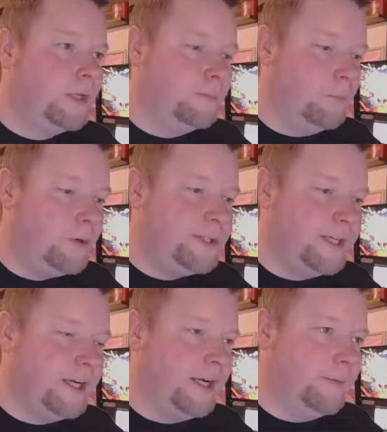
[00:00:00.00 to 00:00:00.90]
More
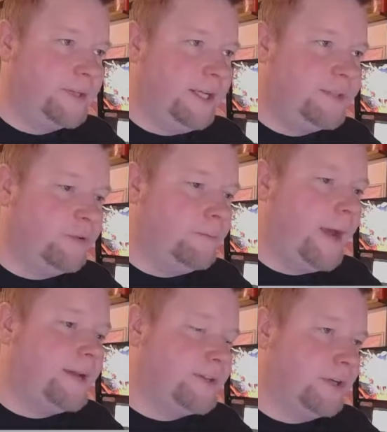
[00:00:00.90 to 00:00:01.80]
time. So that's for
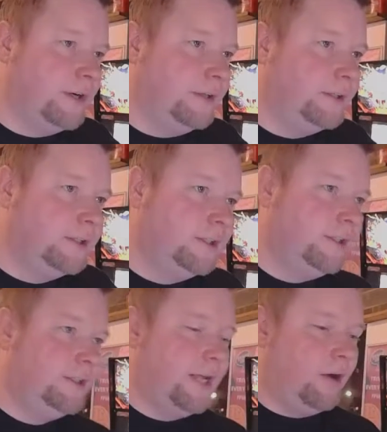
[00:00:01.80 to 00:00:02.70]
Bat Turn.
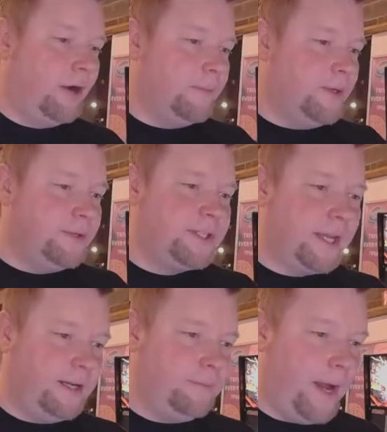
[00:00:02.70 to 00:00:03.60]
Now, I'm used to
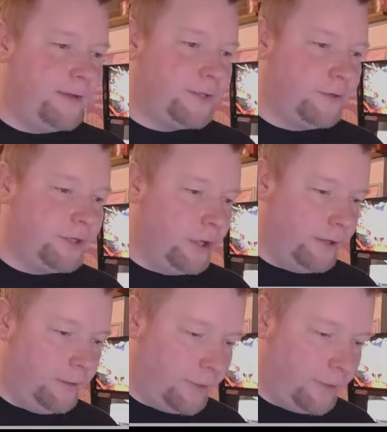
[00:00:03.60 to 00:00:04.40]
getting Bat Turn going when